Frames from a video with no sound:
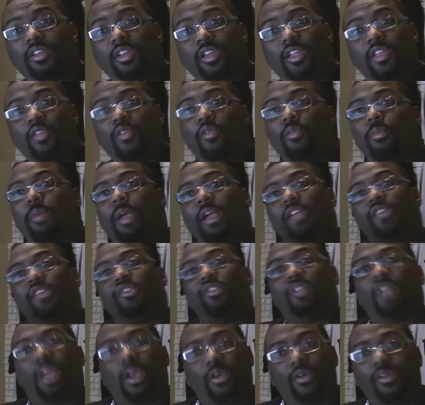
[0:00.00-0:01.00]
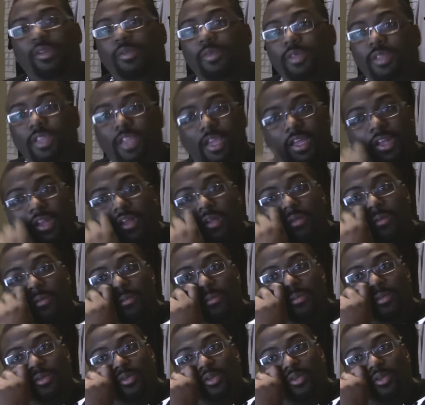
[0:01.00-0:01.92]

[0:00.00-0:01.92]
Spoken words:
can you imagine how he would get up?